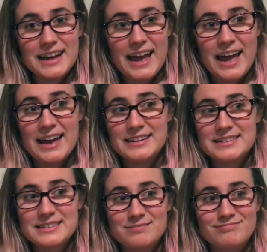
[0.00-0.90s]

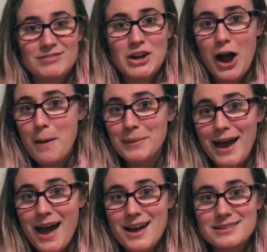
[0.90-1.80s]
and
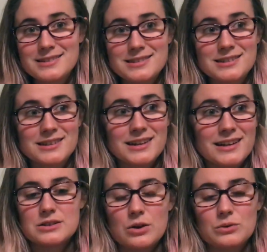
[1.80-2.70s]
Comcast.
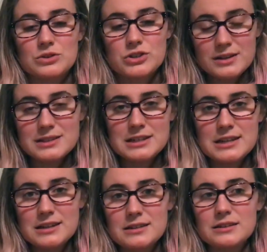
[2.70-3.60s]
So just
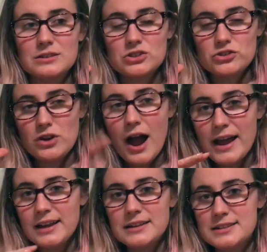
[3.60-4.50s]
to
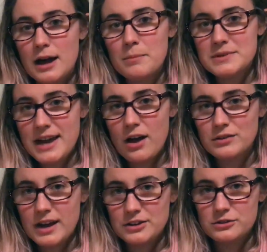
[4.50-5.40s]
try and dumb
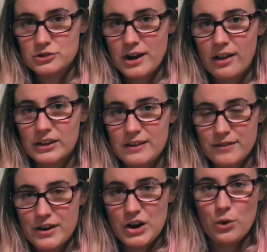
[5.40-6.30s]
down net neutrality
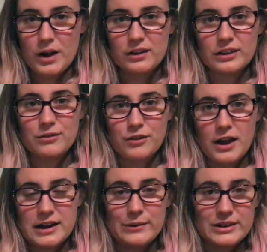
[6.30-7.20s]
very quickly for
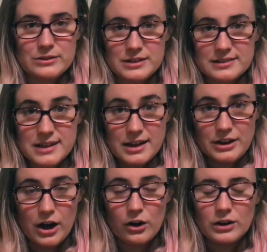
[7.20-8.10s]
anyone who does not
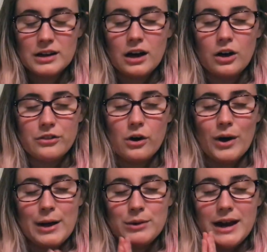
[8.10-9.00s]
know, although
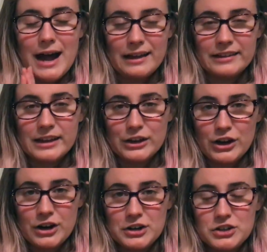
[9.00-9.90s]
I would highly
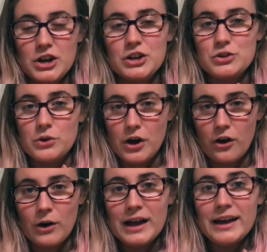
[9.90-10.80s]
encourage you
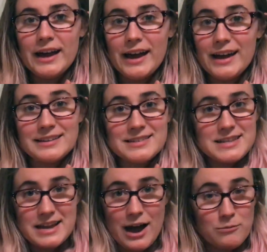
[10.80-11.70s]
go and
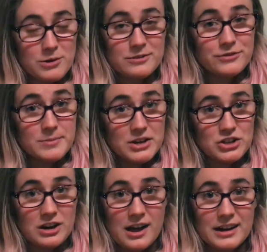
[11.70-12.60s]
seek out more
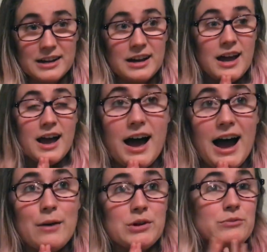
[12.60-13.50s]
information on it,
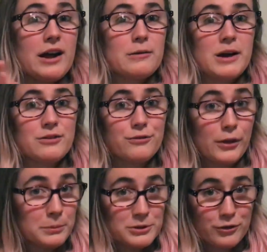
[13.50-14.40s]
I would recommend
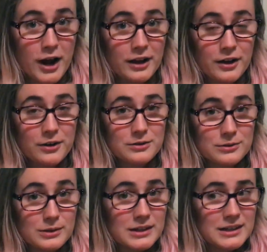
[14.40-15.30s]
Philip
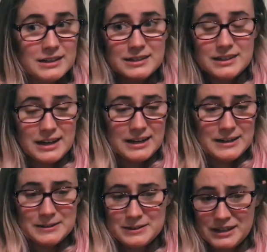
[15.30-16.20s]
DeFranco.
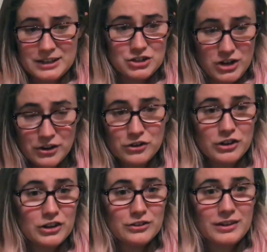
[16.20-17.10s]
In
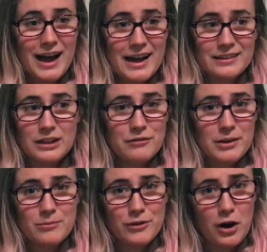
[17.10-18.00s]
general, I love
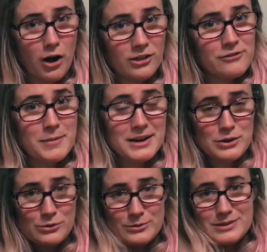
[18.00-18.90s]
him for all of my
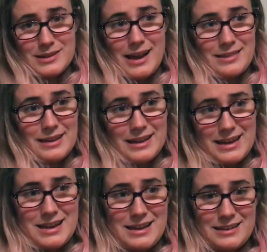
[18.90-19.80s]
news. I think
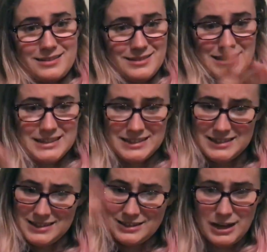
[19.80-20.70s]
he
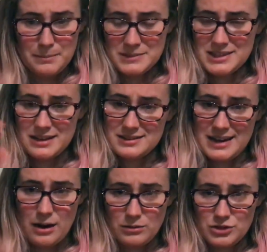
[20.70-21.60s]
dumbs things
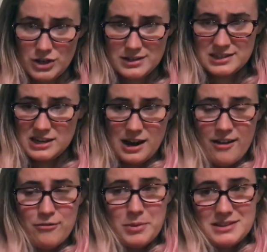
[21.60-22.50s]
down just
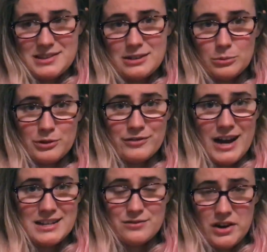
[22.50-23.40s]
enough but still
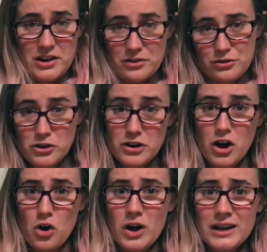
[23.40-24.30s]
provides very
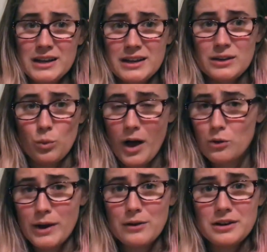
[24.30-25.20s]
thorough,
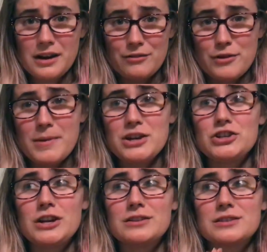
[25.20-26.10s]
well-rounded
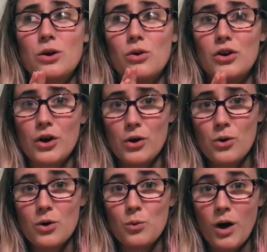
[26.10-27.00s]
information. So
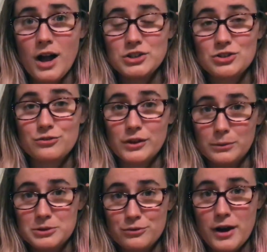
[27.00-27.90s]
go watch
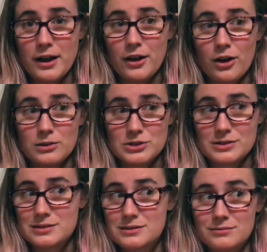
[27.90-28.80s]
Philip DeFranco.
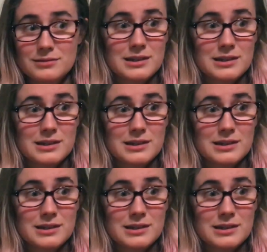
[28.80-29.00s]
Just,